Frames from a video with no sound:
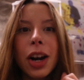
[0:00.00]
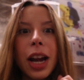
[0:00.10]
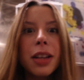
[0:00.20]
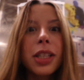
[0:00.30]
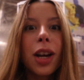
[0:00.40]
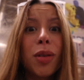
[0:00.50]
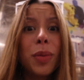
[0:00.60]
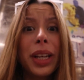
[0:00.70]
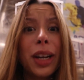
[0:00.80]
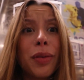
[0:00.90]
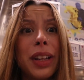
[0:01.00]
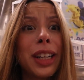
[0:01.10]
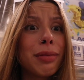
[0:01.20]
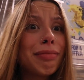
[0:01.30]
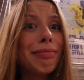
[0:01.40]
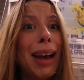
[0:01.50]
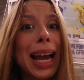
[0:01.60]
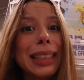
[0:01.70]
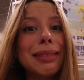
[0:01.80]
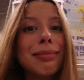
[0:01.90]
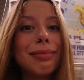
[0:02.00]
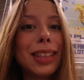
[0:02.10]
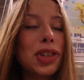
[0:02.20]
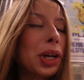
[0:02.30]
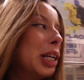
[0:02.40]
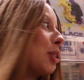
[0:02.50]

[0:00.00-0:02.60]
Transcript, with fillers: Alright, I'll see y'all when we get over. The train